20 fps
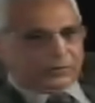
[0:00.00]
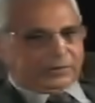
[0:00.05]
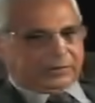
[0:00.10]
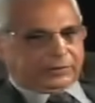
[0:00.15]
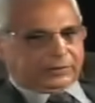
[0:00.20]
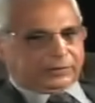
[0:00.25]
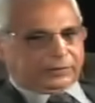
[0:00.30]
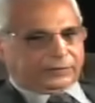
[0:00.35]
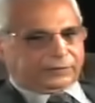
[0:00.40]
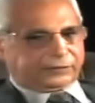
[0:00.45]

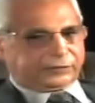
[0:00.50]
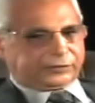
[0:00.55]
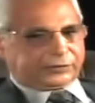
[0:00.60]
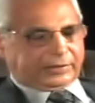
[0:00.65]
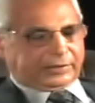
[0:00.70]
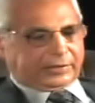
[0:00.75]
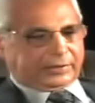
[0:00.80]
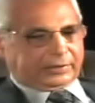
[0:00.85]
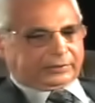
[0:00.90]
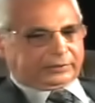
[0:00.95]
relatives
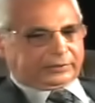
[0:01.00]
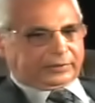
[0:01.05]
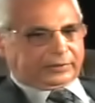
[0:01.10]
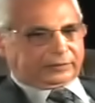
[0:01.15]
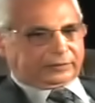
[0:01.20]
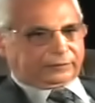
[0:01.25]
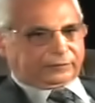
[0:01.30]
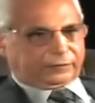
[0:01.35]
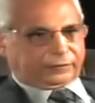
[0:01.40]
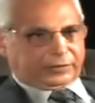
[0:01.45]

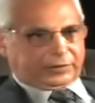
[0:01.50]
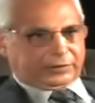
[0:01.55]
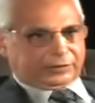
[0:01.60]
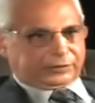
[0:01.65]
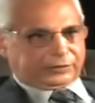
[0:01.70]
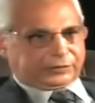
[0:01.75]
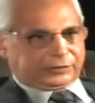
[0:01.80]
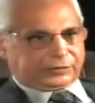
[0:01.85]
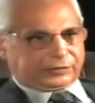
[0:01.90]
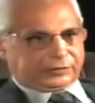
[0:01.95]
and
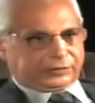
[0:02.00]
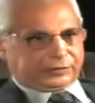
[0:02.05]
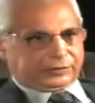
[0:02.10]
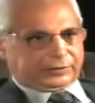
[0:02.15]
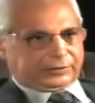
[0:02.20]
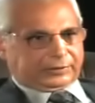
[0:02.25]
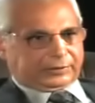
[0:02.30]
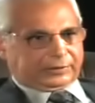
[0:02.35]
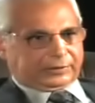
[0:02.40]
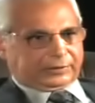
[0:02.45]
friends
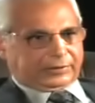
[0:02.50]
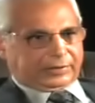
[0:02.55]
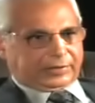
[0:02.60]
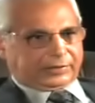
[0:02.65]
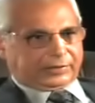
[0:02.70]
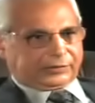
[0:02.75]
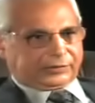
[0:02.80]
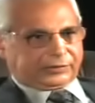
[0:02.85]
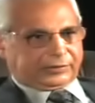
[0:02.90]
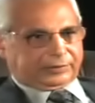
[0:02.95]

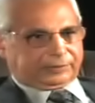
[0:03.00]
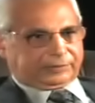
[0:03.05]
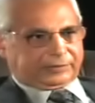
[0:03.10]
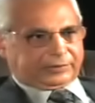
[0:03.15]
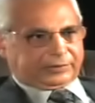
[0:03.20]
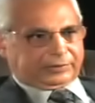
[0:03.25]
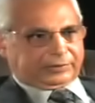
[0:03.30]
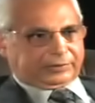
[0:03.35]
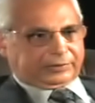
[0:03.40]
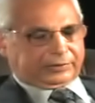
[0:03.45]

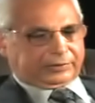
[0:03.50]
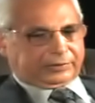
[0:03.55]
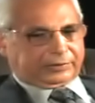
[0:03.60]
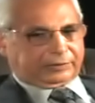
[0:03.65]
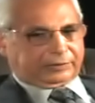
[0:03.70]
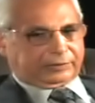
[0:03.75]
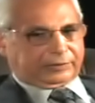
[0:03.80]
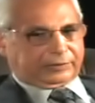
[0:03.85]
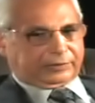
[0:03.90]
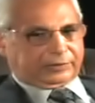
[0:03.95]
accepted
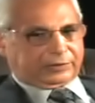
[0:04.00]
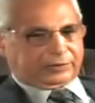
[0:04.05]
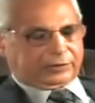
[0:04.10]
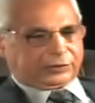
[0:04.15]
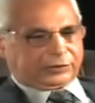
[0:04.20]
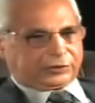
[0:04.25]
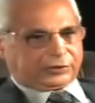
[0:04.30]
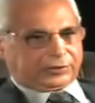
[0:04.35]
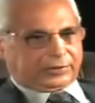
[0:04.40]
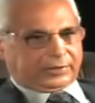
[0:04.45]
the
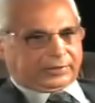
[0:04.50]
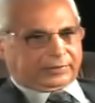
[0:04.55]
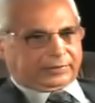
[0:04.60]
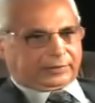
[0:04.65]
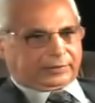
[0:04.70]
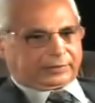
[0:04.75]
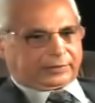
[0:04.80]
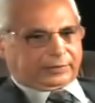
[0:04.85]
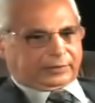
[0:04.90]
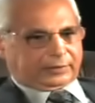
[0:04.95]
religion at
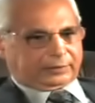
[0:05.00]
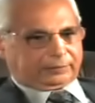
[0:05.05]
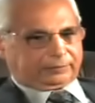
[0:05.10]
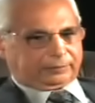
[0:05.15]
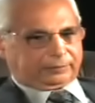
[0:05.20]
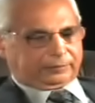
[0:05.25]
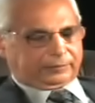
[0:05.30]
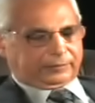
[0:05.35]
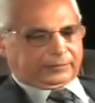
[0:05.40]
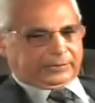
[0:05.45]
that
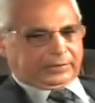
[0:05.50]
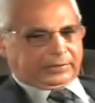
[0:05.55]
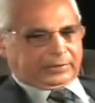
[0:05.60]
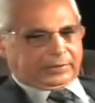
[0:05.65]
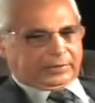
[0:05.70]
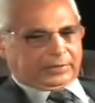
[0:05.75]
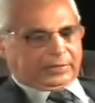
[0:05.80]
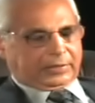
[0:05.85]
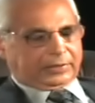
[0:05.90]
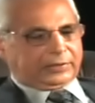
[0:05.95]
time.
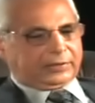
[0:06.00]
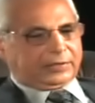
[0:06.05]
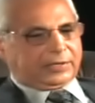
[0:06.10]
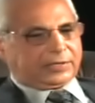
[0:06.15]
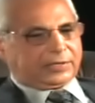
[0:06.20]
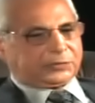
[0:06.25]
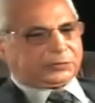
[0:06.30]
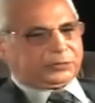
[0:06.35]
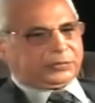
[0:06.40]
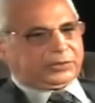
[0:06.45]
And he
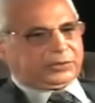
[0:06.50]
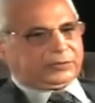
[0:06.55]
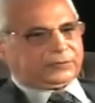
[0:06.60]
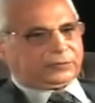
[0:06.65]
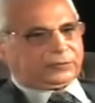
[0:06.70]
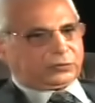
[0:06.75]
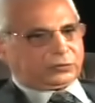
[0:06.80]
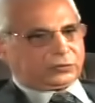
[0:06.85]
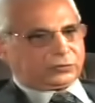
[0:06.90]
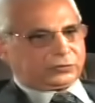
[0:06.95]
had many
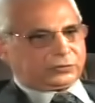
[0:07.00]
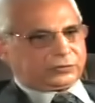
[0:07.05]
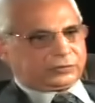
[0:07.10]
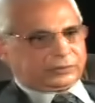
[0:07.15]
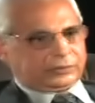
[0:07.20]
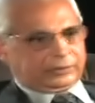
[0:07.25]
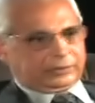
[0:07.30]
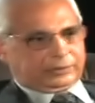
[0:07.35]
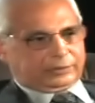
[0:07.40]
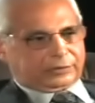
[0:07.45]

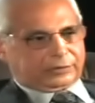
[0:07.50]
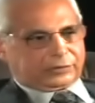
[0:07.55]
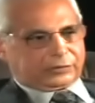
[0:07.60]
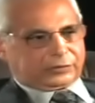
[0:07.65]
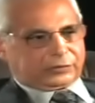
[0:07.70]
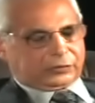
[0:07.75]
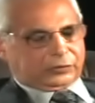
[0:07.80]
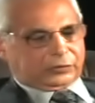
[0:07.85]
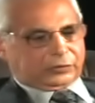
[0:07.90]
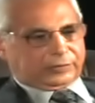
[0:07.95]
foes.
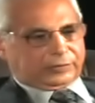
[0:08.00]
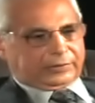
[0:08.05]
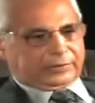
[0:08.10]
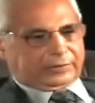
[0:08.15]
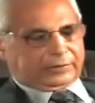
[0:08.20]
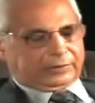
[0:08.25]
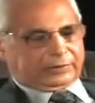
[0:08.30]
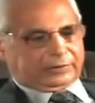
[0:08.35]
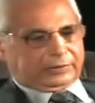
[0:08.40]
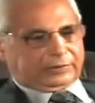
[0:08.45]
So
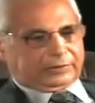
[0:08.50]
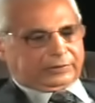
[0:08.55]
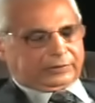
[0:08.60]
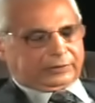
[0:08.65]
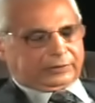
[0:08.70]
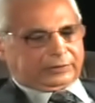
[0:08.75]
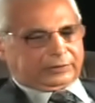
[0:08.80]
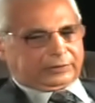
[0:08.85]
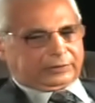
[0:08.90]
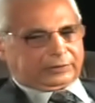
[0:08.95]

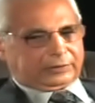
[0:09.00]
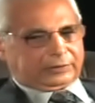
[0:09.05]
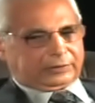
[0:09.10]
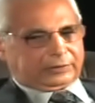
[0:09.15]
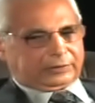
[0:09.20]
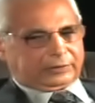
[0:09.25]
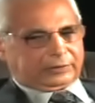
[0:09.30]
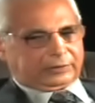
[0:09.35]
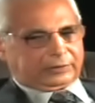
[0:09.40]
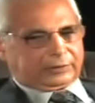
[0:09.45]
the
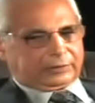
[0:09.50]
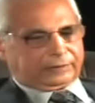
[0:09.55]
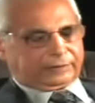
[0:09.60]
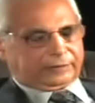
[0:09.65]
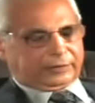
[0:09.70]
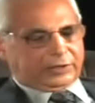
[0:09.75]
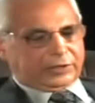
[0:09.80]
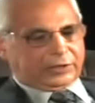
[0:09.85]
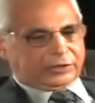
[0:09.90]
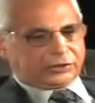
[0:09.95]

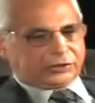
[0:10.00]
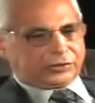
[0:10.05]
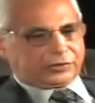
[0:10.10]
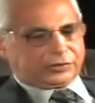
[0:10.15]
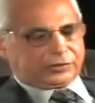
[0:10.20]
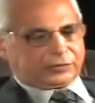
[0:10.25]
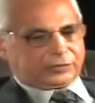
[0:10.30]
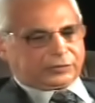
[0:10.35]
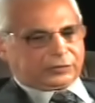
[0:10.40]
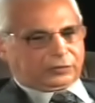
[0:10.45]

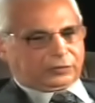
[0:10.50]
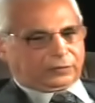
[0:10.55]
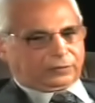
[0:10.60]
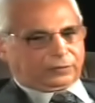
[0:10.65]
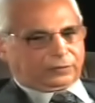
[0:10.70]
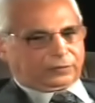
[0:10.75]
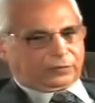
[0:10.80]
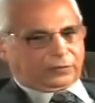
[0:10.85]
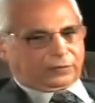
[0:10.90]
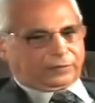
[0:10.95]
revelations
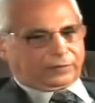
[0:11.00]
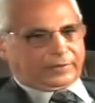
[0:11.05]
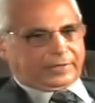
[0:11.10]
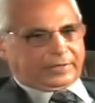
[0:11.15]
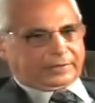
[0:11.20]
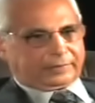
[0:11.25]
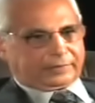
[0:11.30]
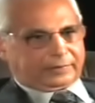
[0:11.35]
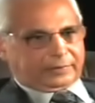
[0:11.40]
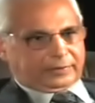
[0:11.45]
of
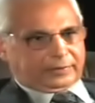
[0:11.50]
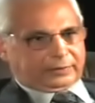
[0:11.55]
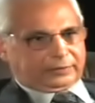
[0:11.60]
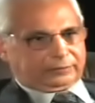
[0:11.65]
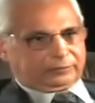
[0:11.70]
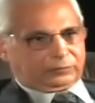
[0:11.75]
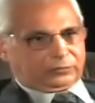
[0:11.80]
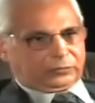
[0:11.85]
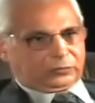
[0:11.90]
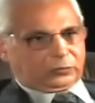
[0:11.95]
that
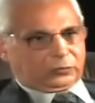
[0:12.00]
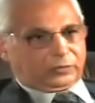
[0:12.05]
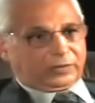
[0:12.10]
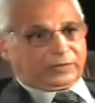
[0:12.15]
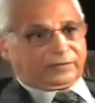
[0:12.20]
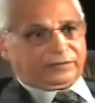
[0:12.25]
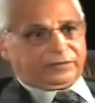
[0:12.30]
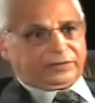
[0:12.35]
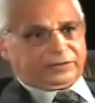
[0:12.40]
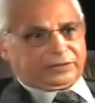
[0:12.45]
time
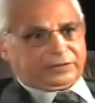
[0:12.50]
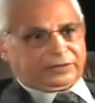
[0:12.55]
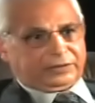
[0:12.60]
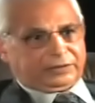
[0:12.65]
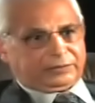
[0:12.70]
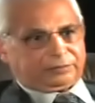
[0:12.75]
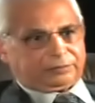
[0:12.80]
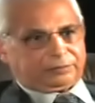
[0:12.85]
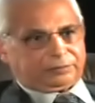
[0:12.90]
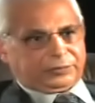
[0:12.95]
were
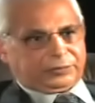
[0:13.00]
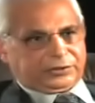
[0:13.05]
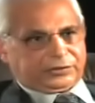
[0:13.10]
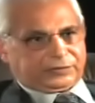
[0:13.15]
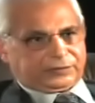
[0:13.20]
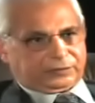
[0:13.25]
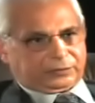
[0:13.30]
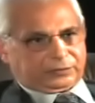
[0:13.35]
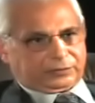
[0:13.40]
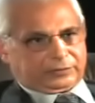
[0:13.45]
very
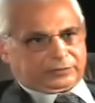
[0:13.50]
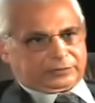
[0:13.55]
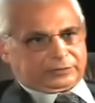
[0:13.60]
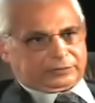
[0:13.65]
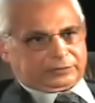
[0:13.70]
peaceful.